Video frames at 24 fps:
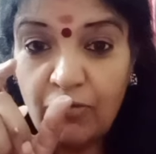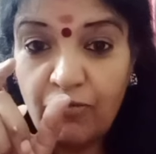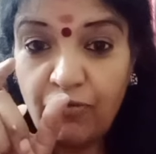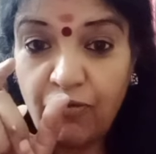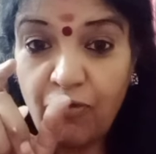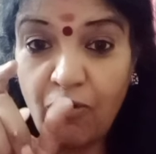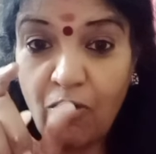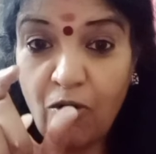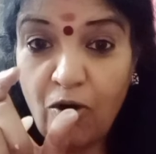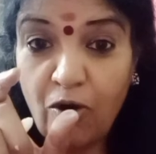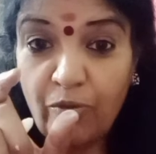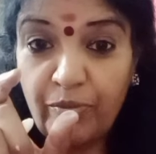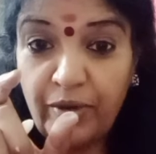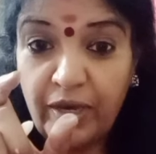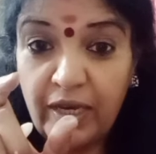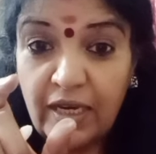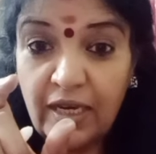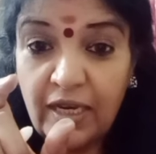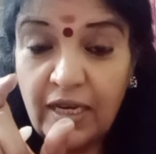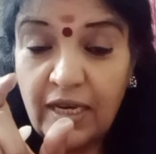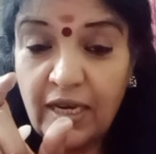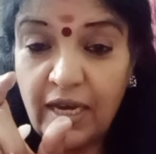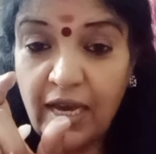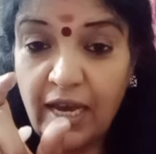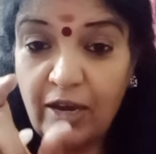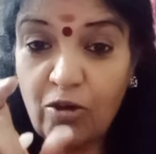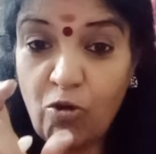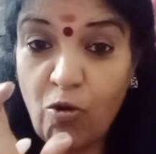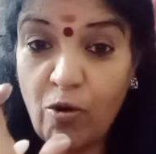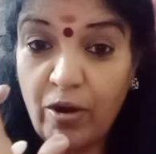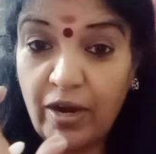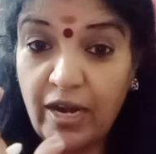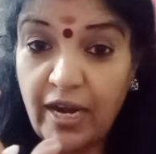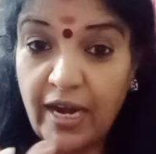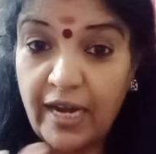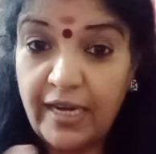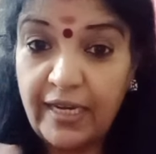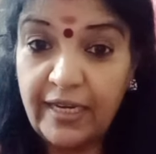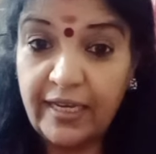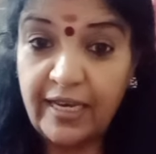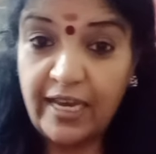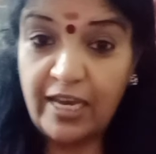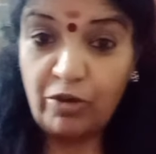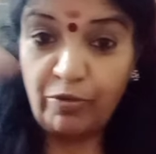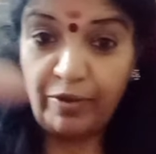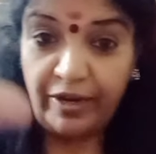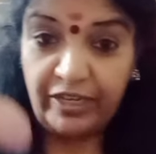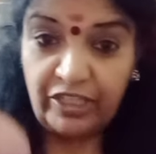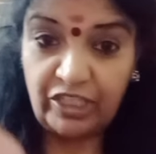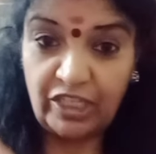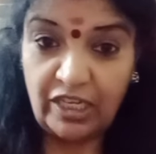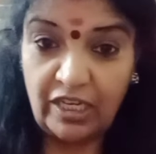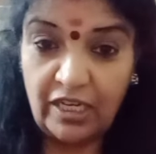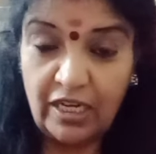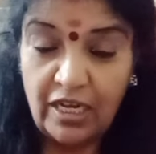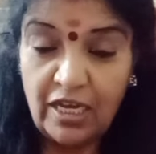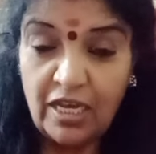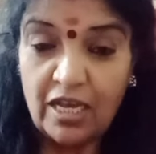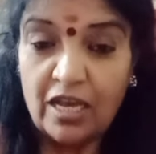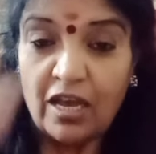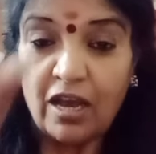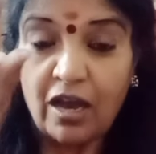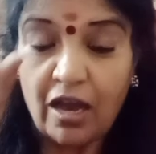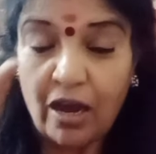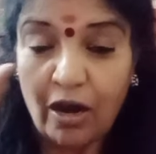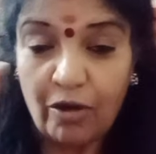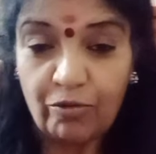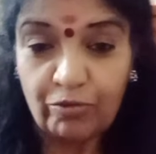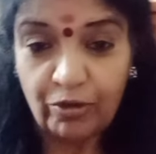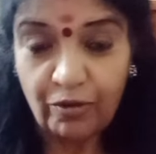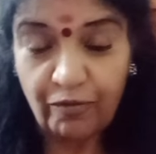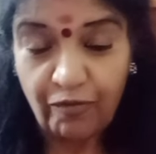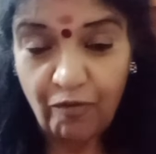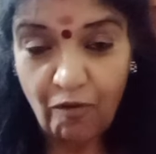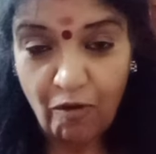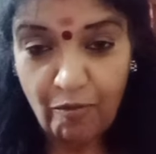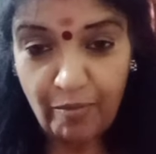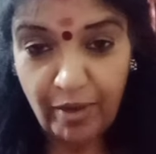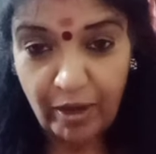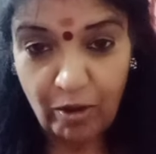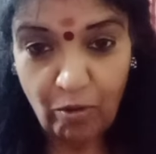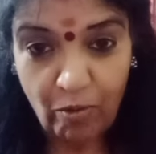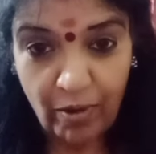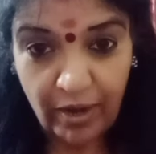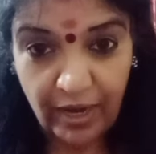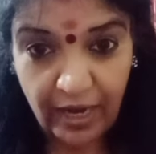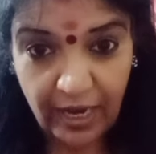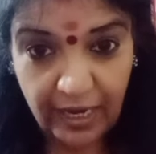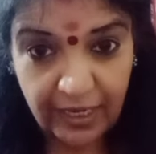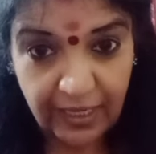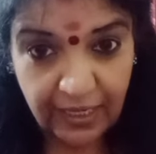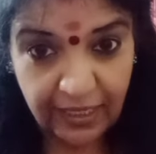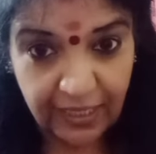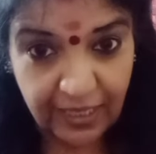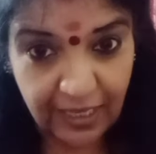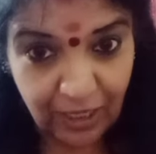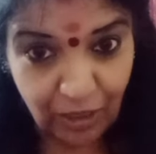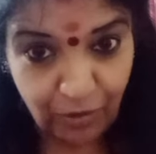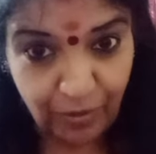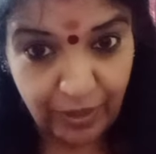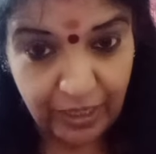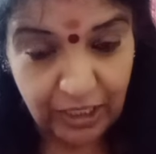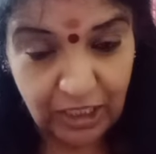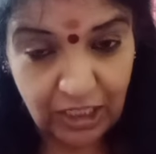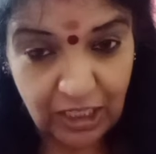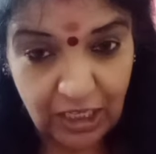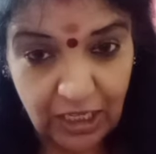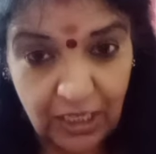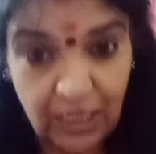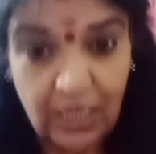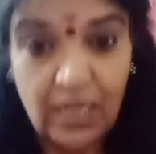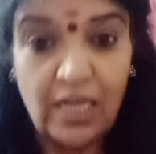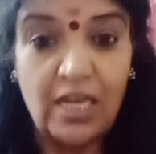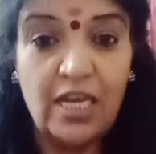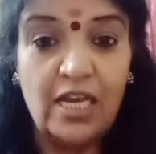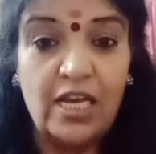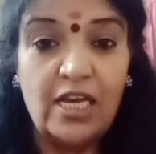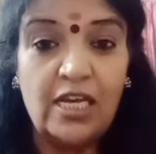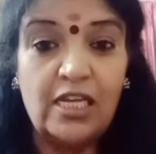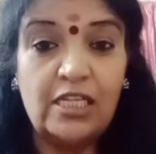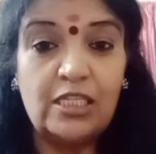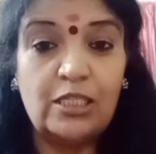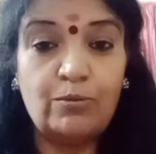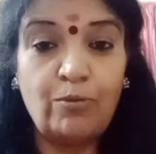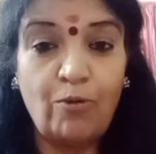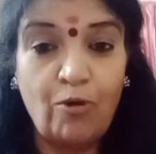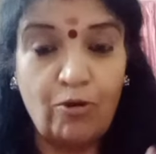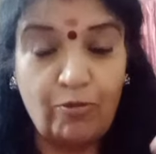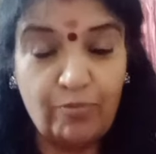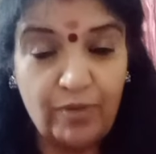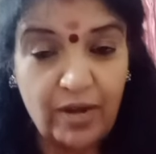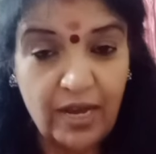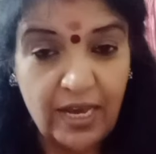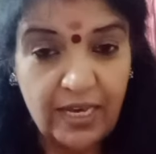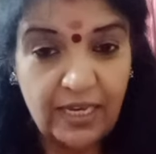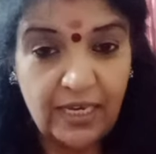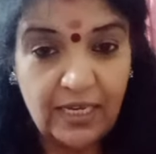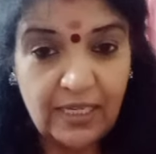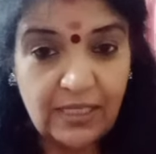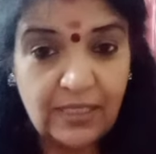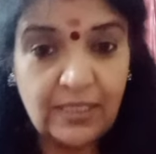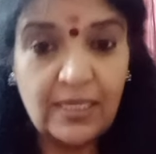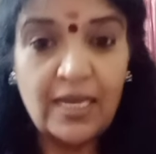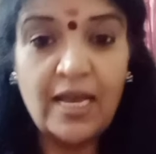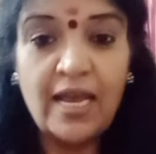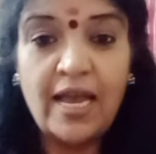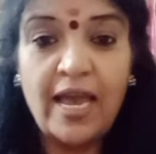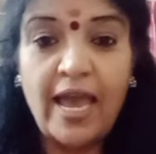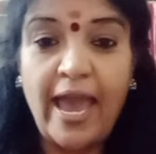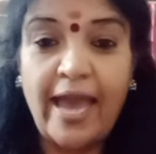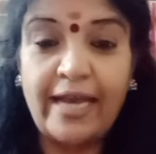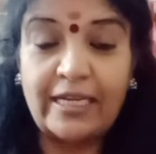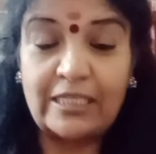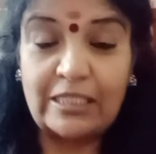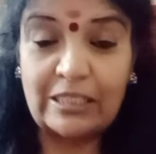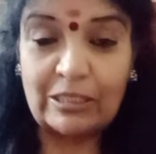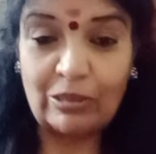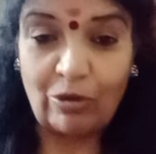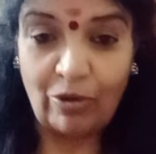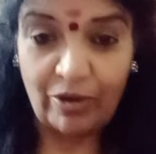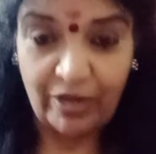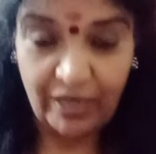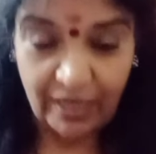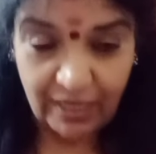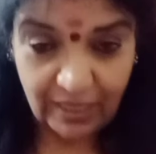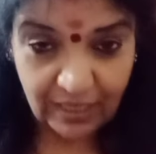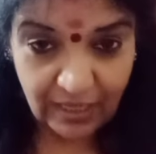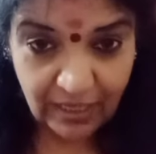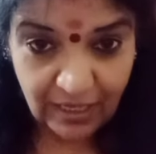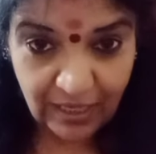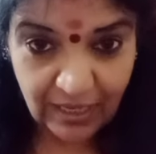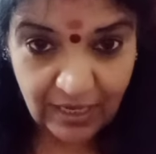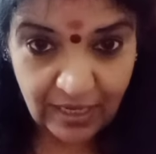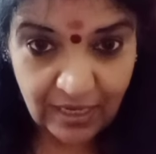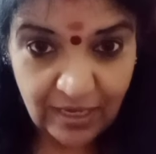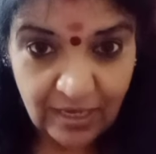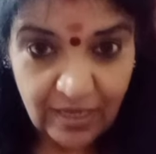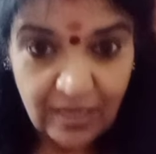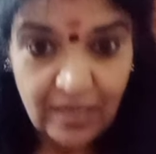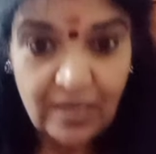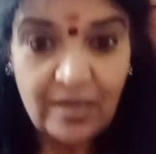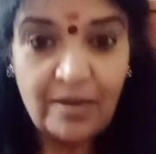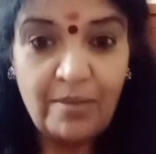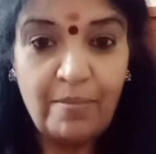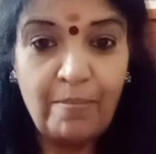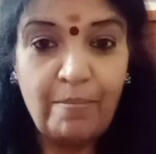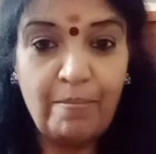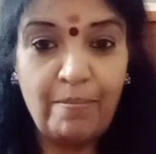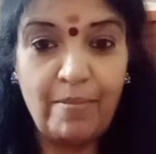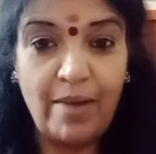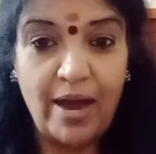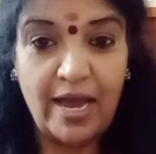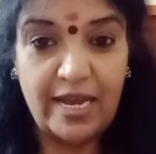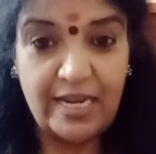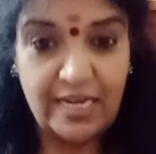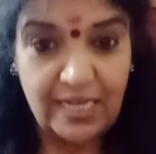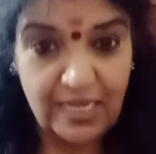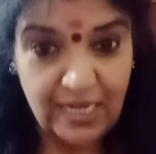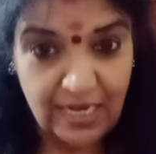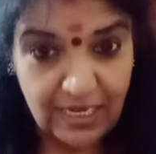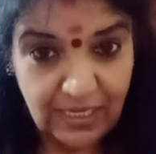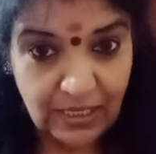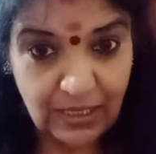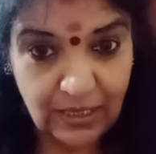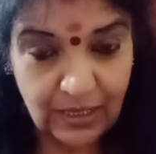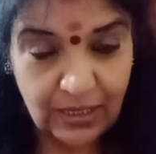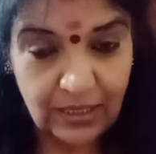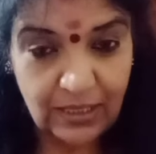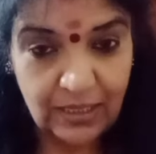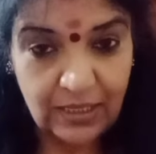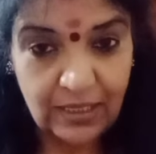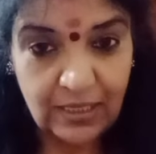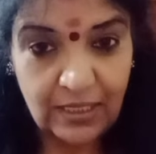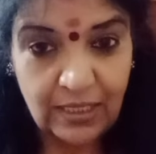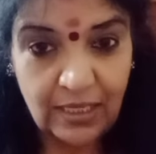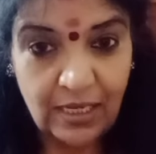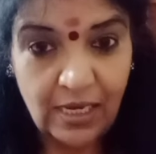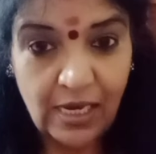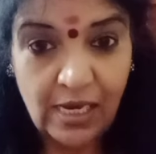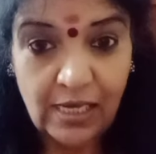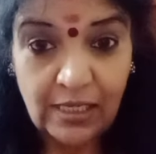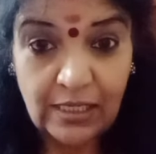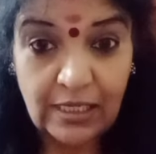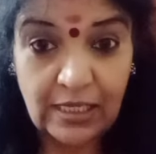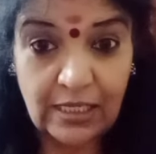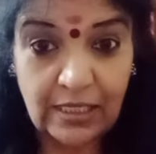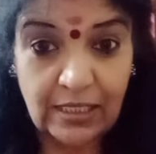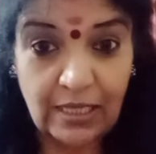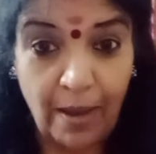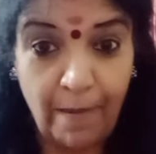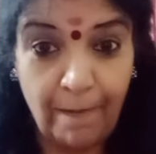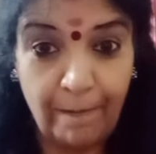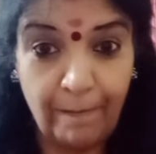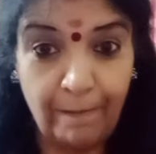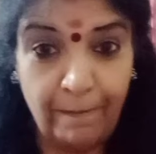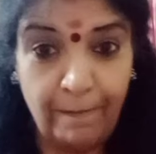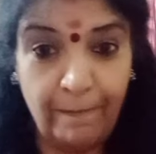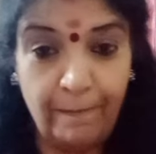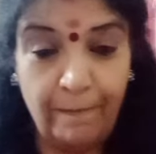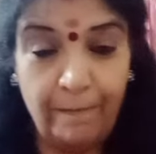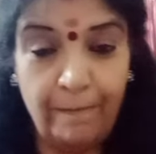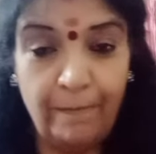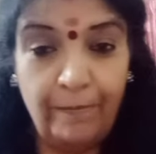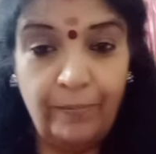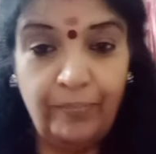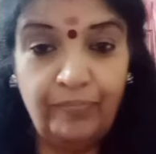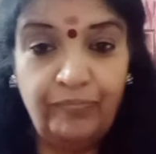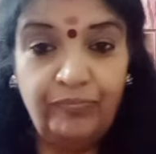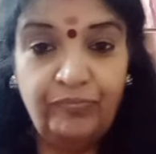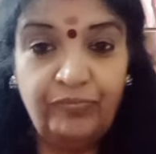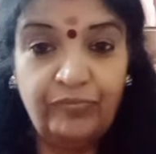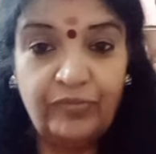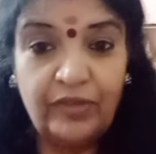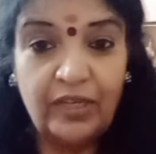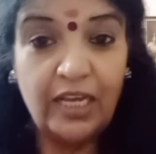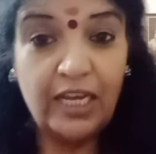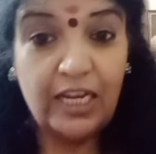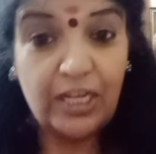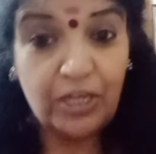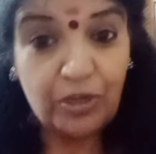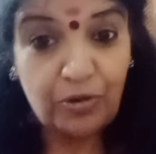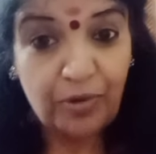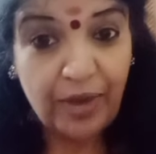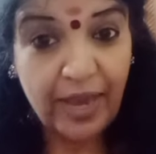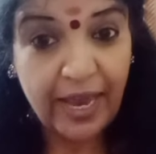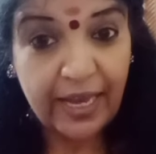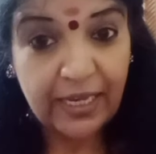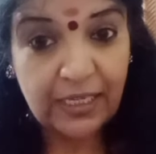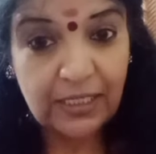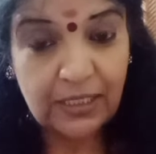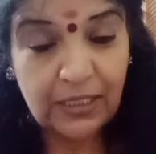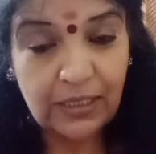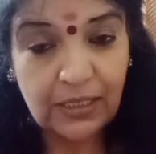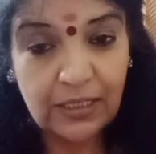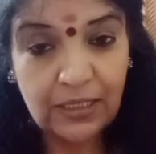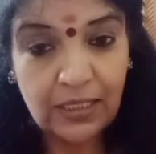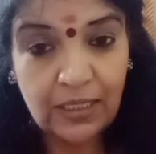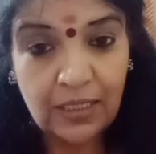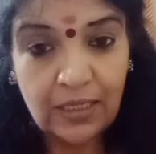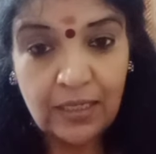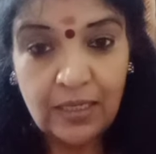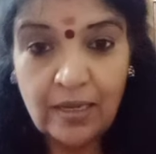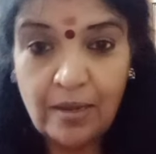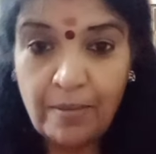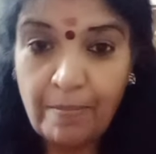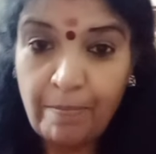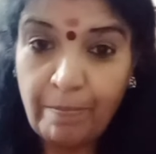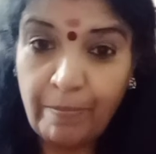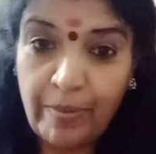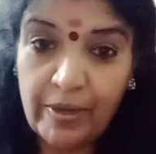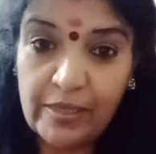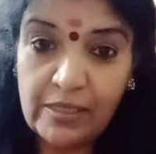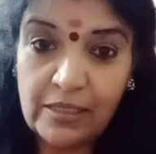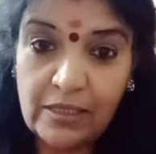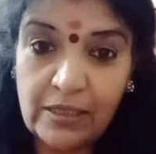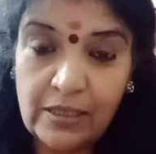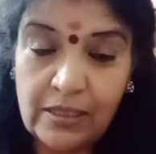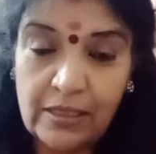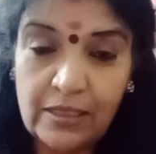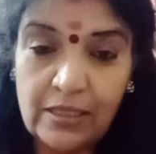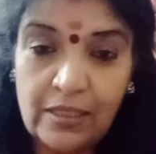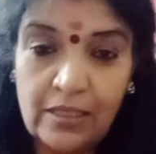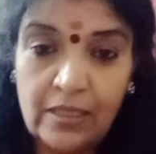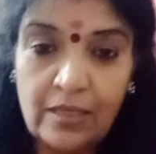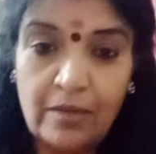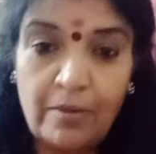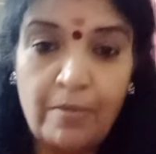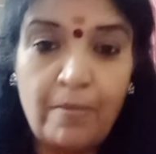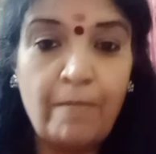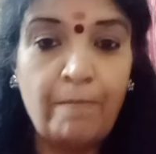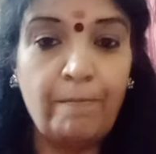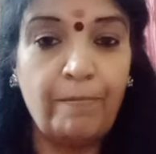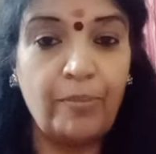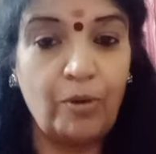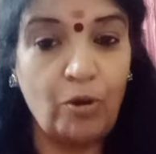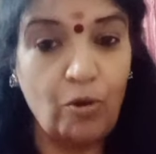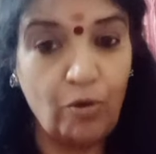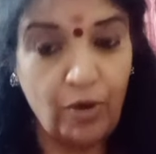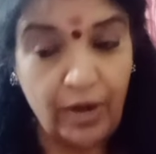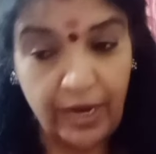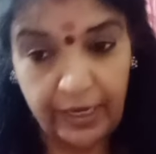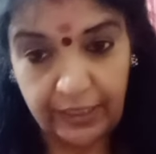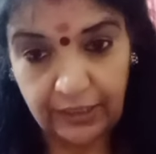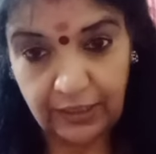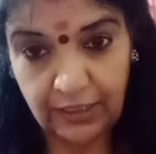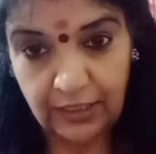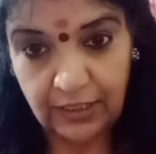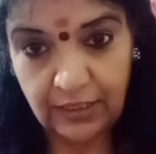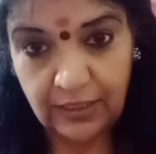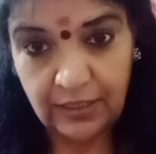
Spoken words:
forming a quadratic equation. How to form a quadratic equation? Its formula is x square minus sum into x plus product,